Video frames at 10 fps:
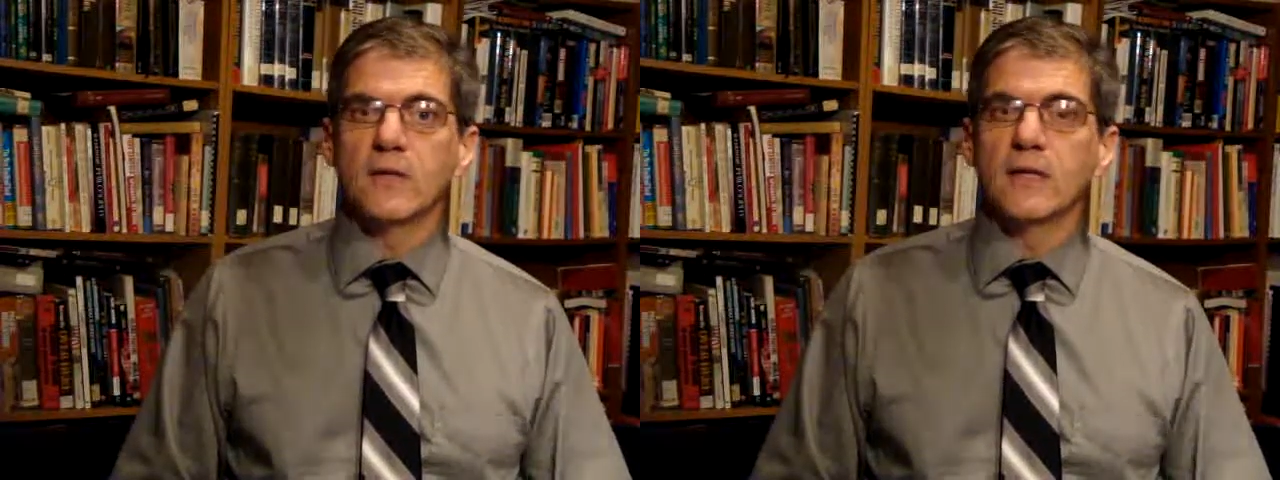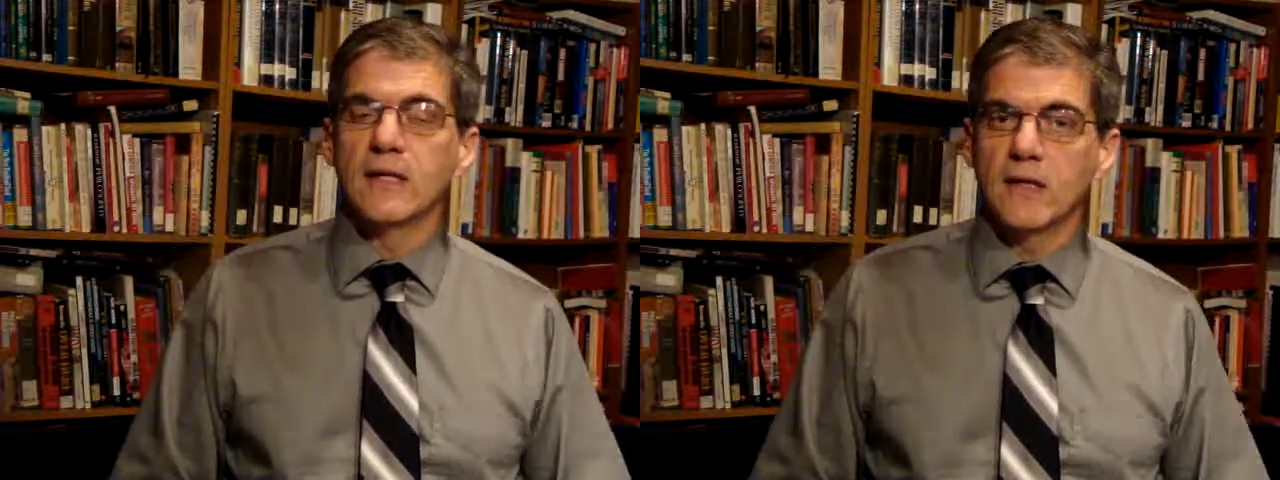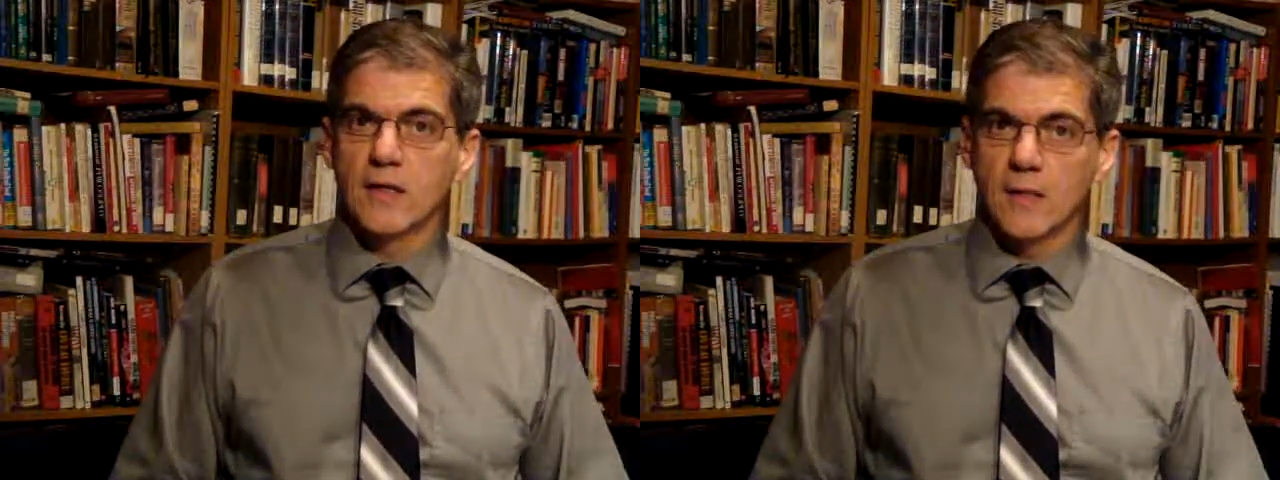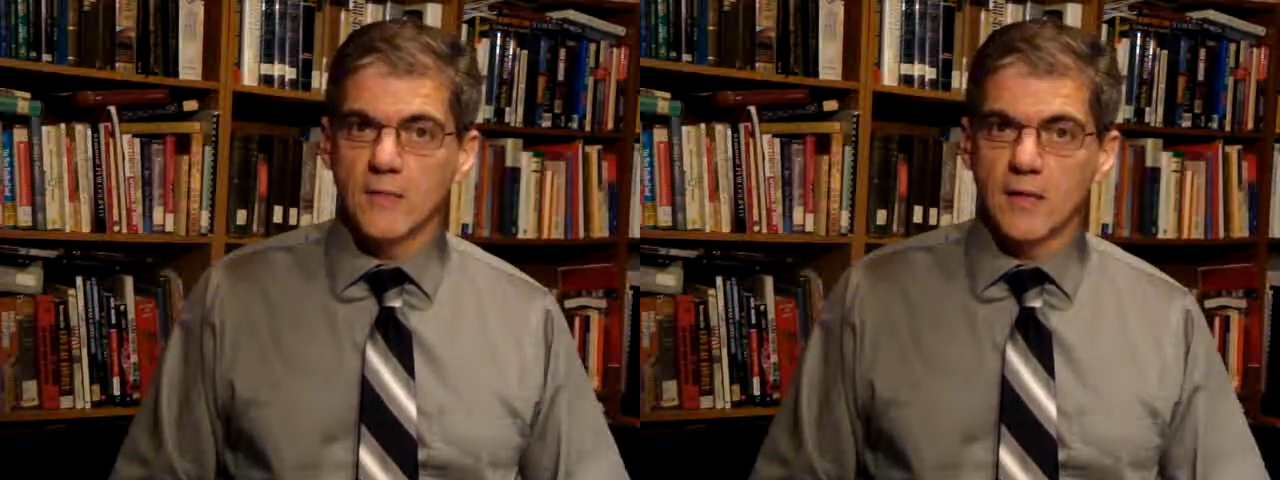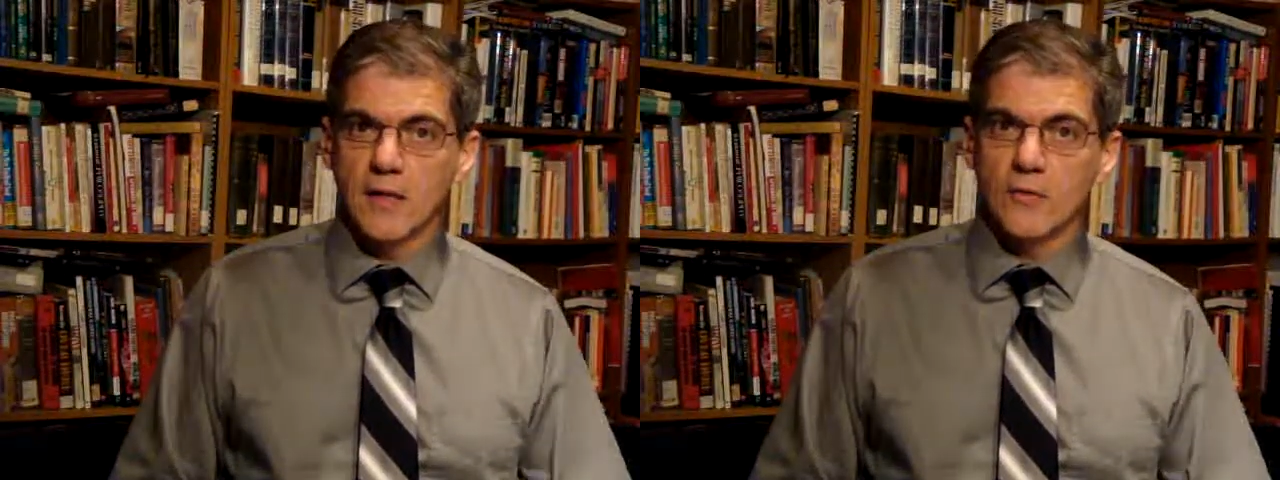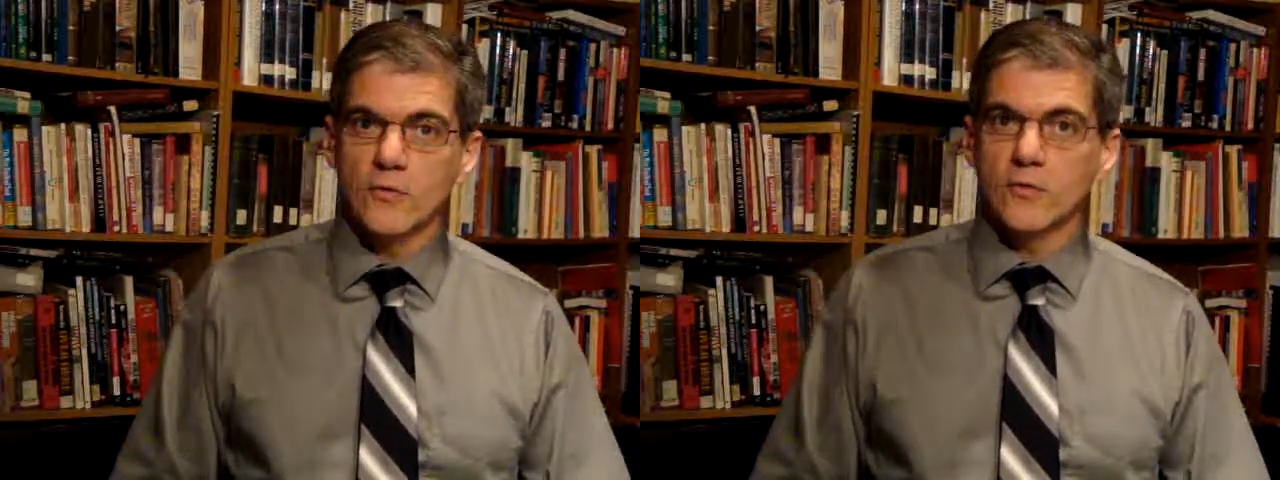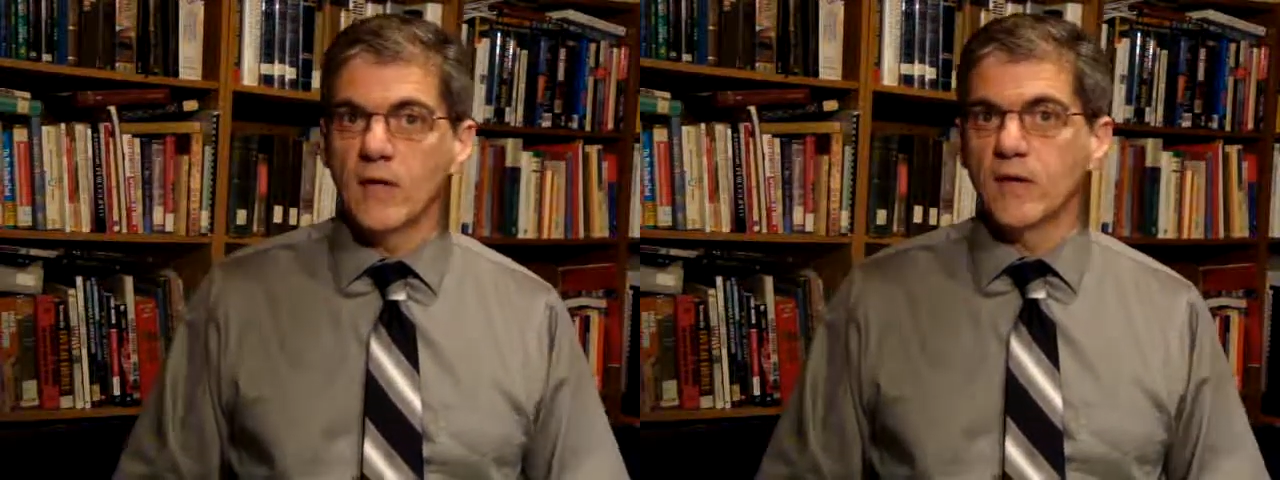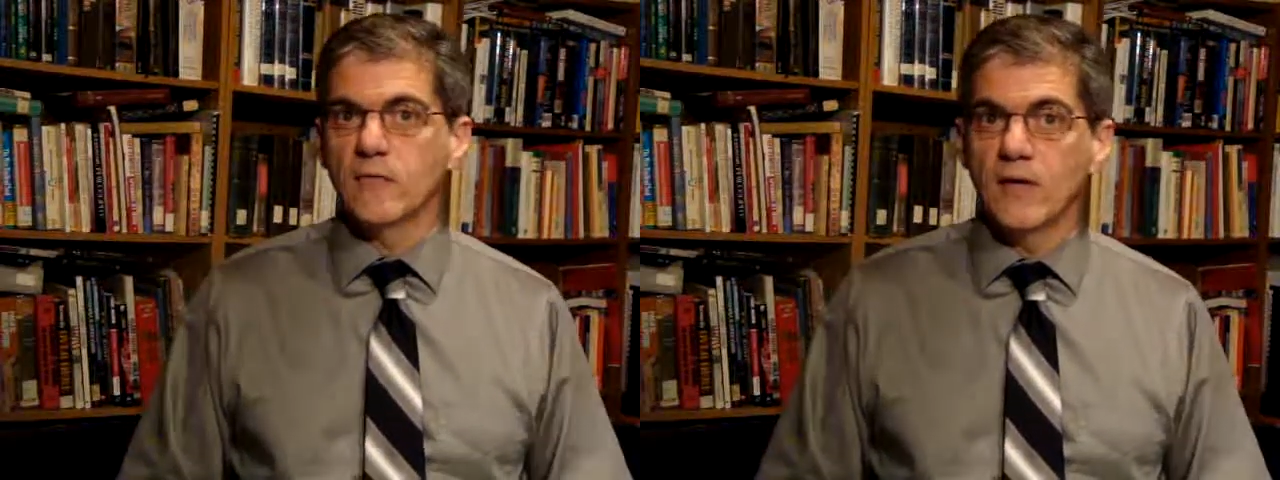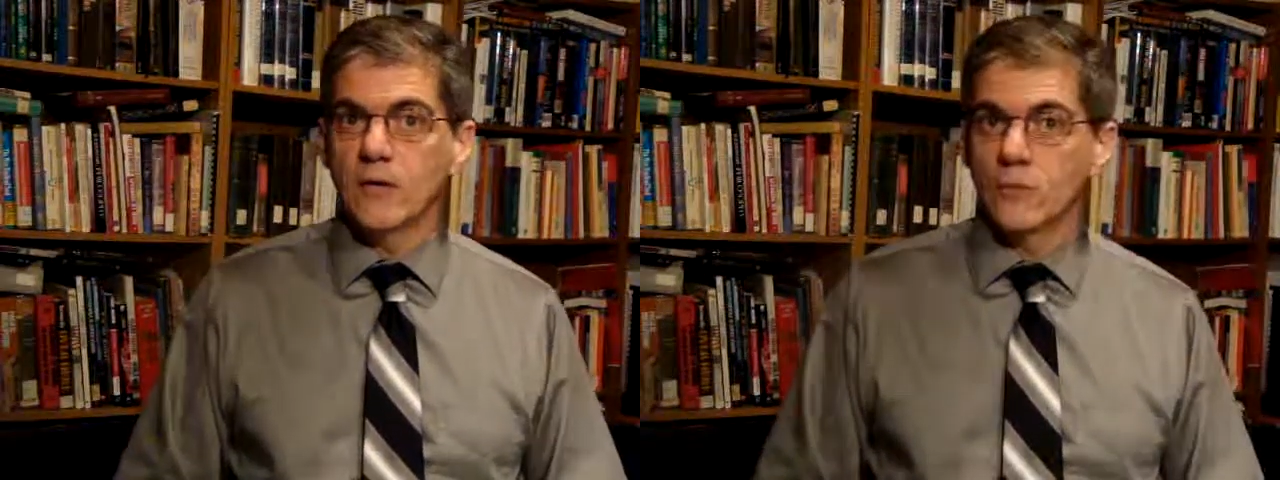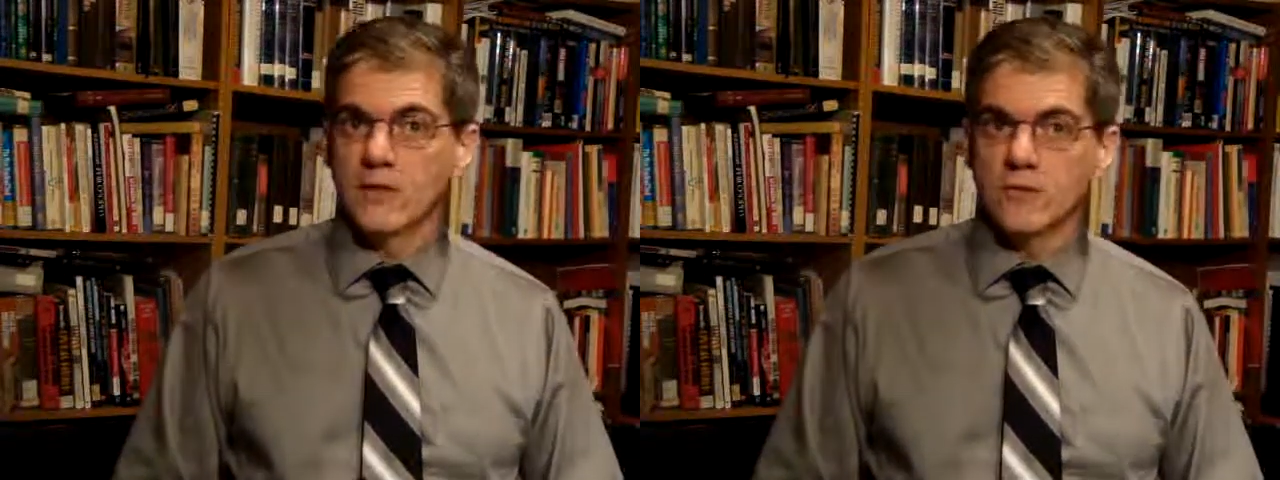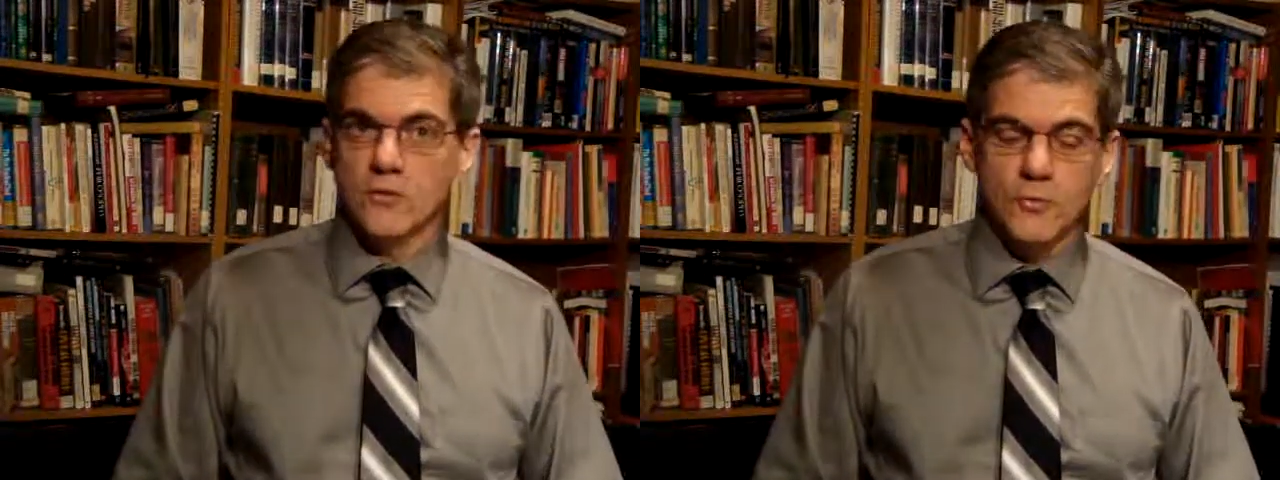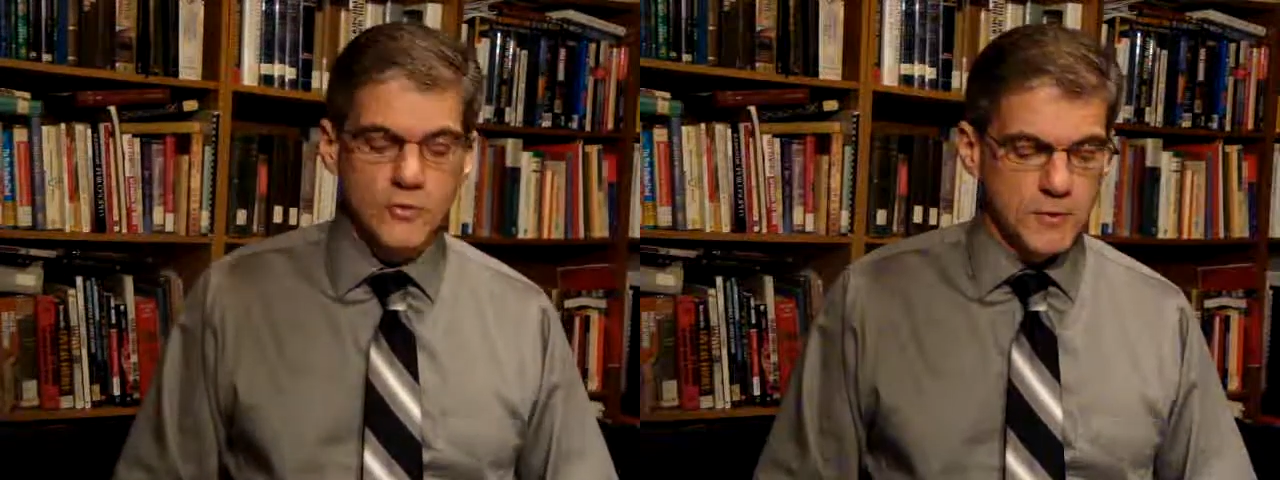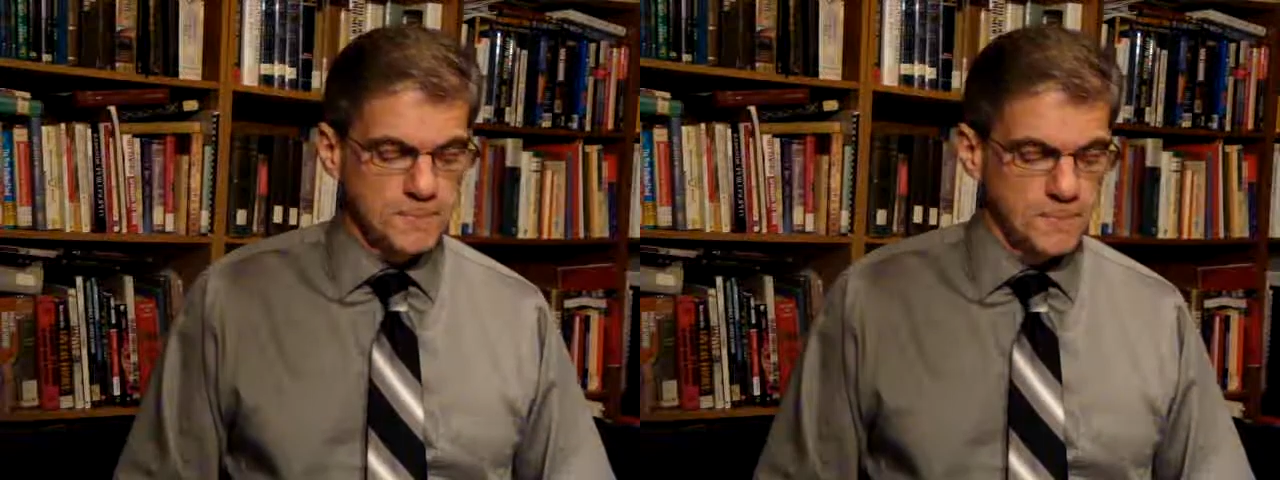and they can come together and try to find a resolution.